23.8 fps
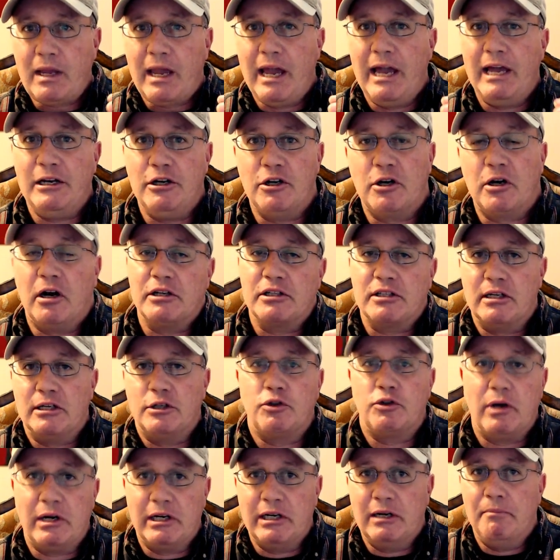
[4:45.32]
And you're constantly
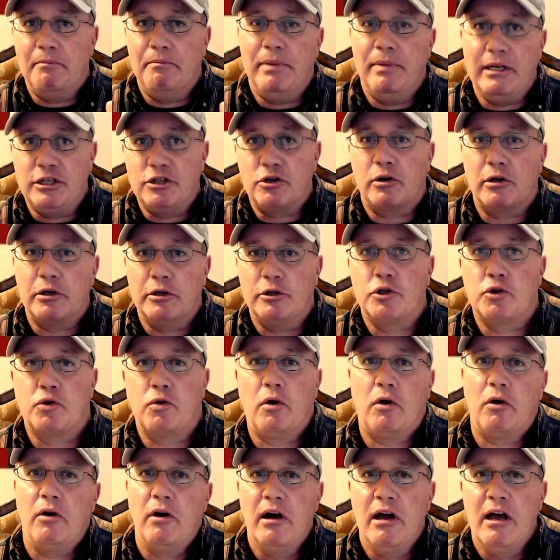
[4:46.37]
trying to beat your
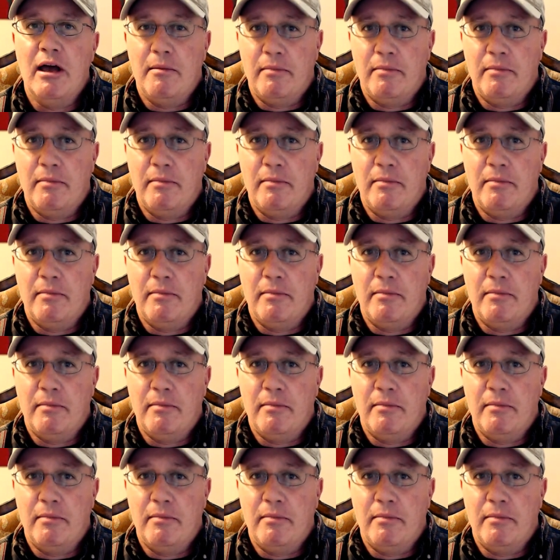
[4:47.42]
control.